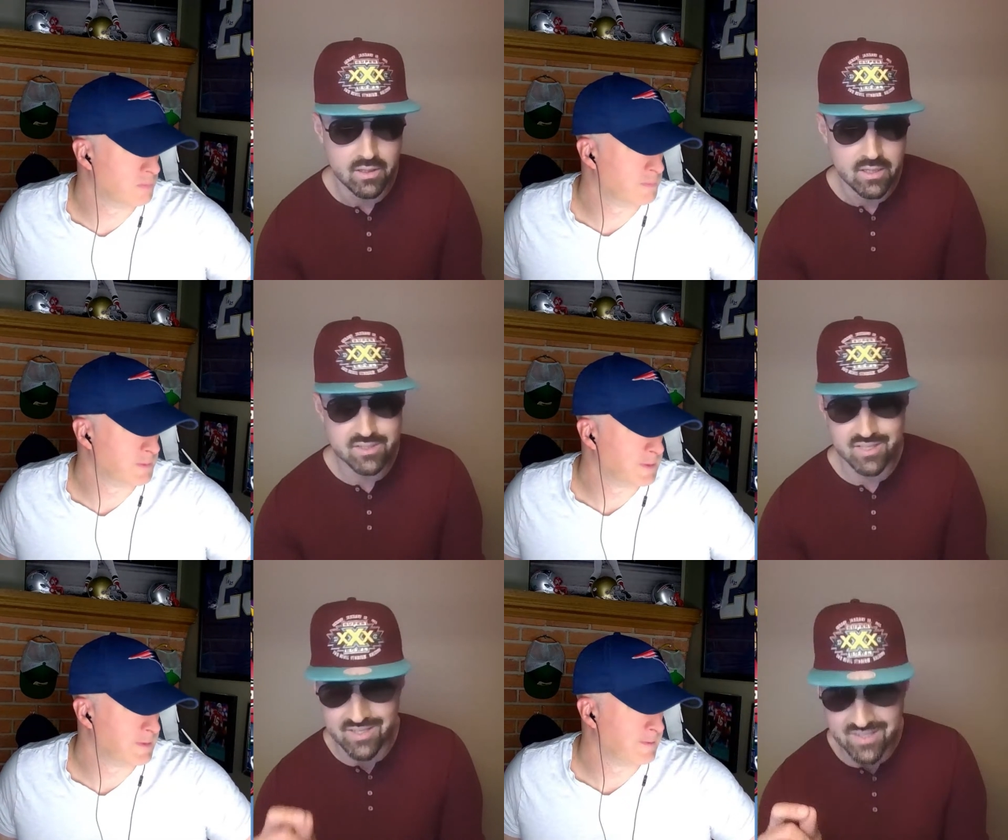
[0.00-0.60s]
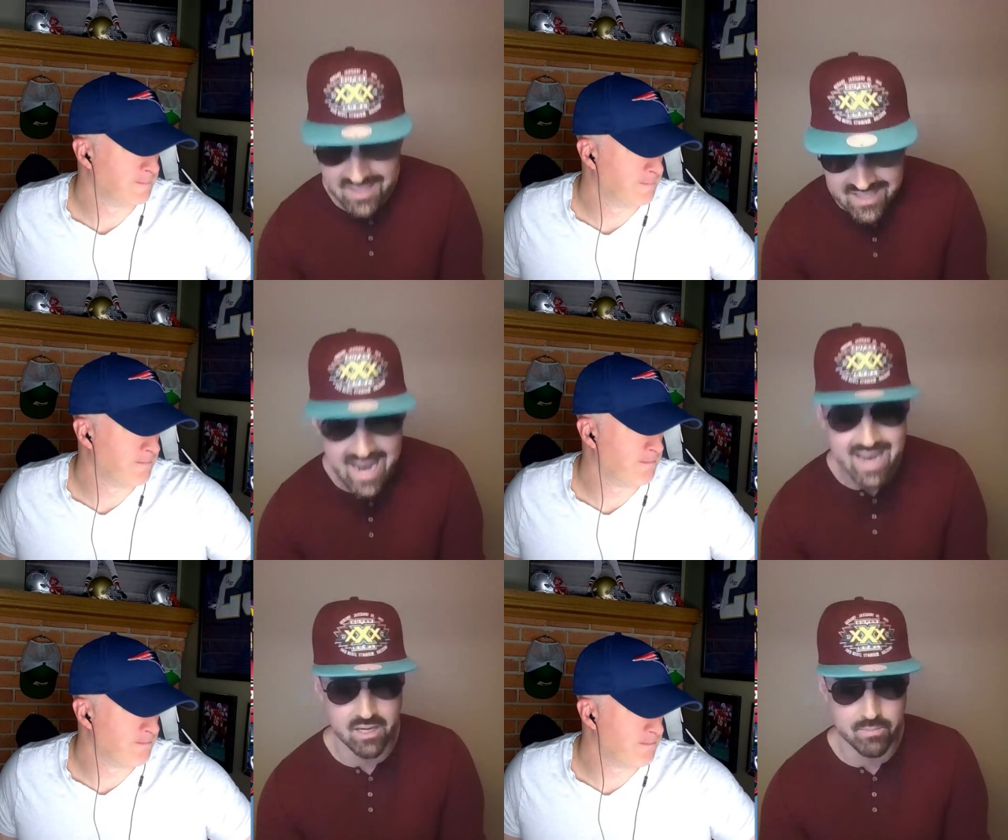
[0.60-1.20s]

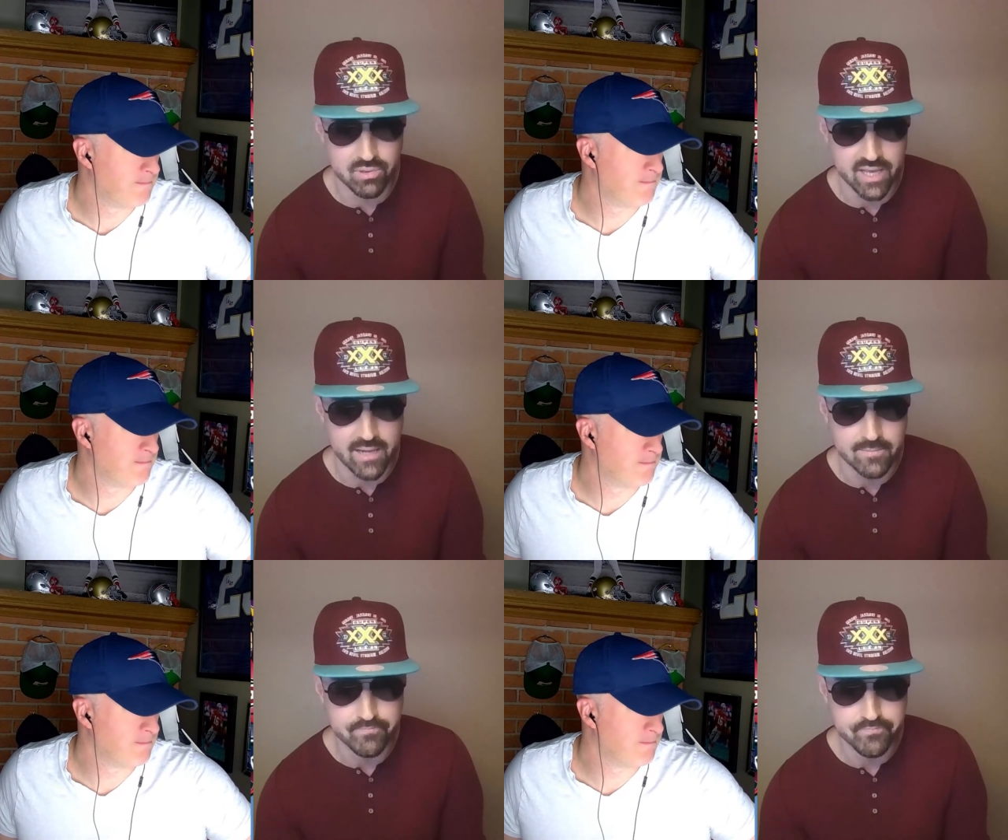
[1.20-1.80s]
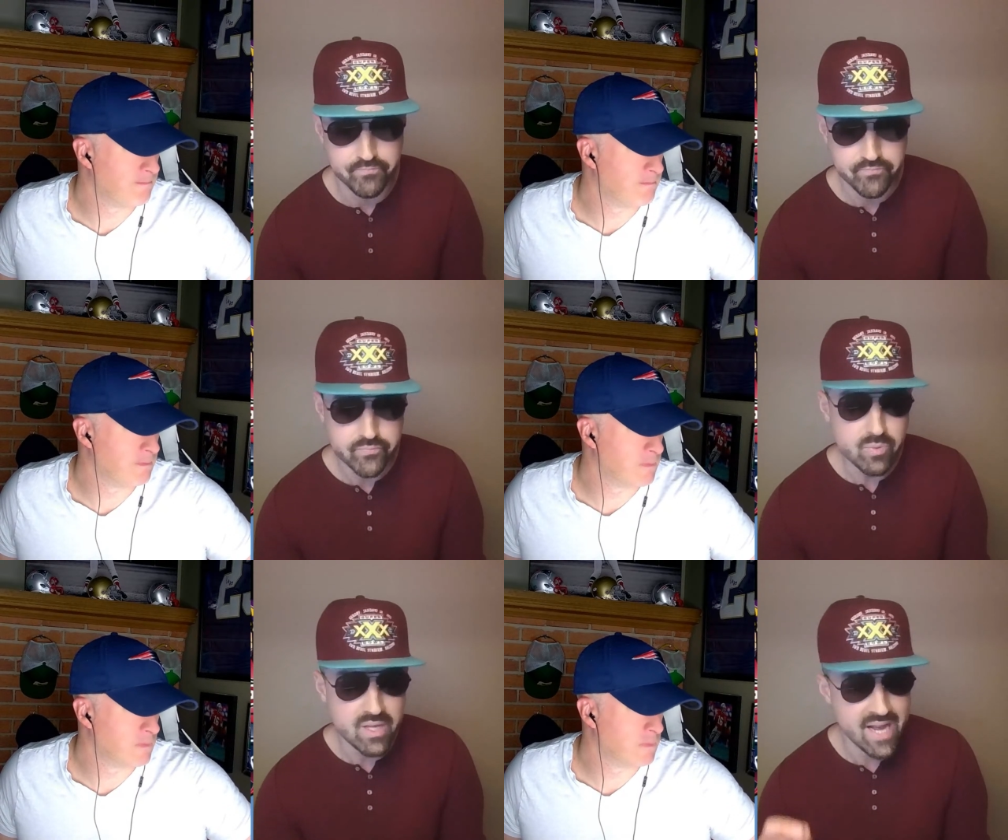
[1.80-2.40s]
sustainably,
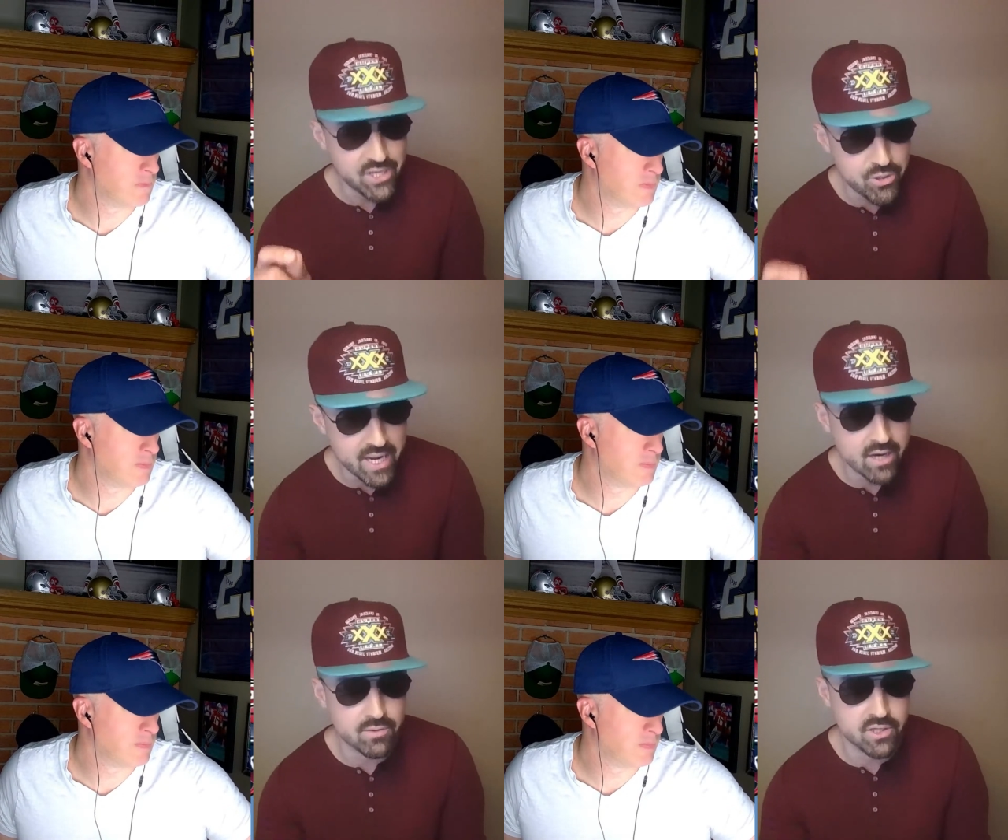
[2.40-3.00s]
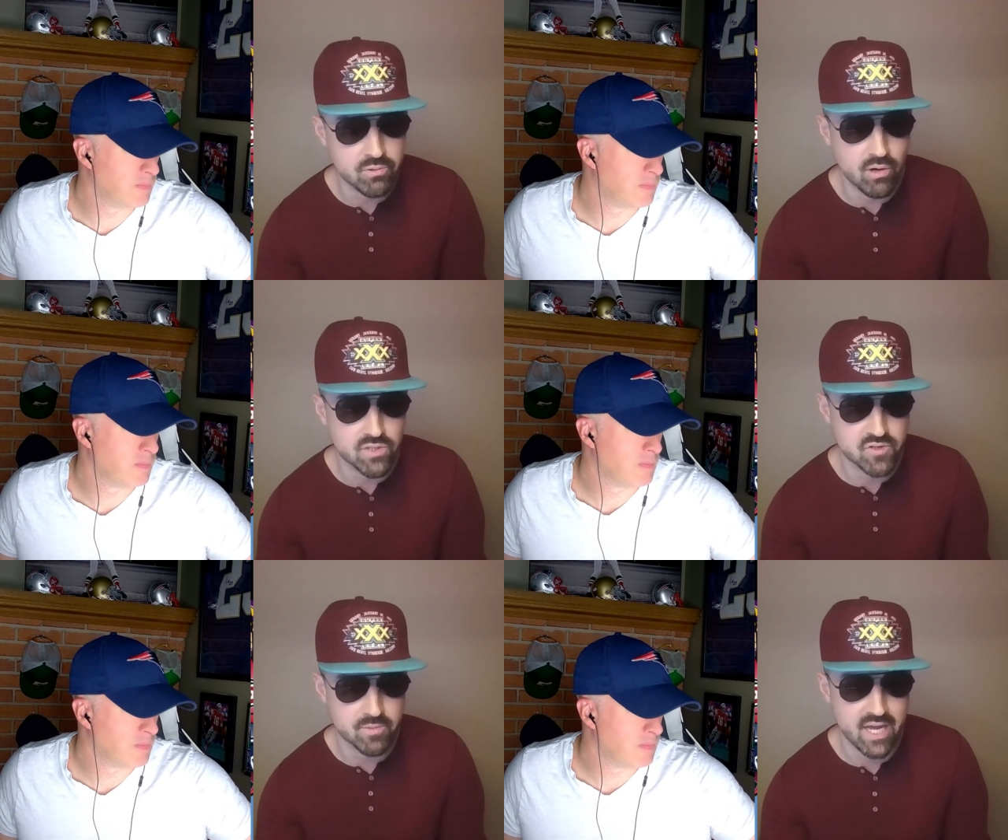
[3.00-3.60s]
and you hear the quotes
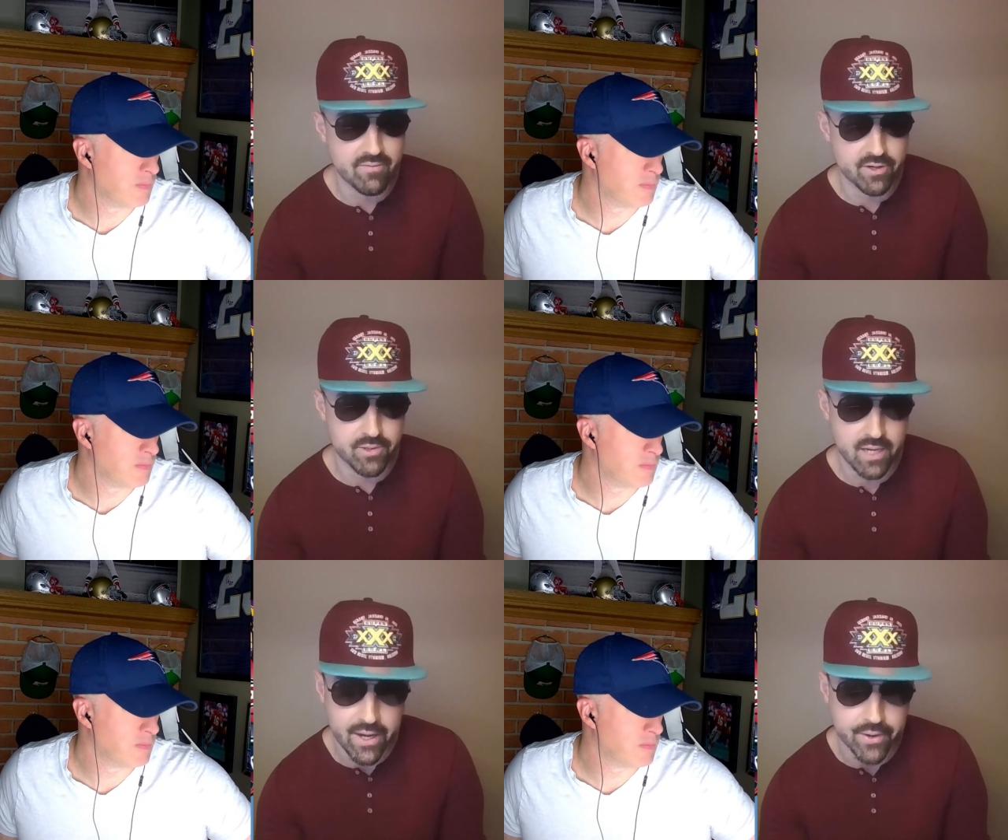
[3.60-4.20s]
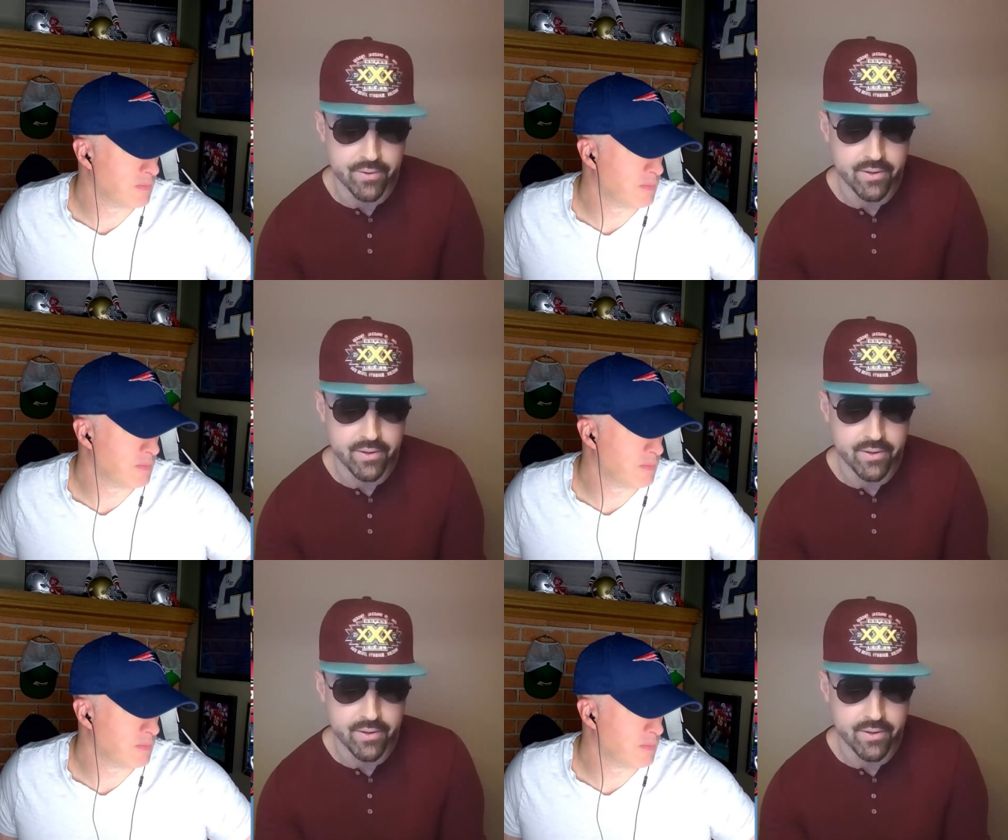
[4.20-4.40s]
from Kevin O'Connell,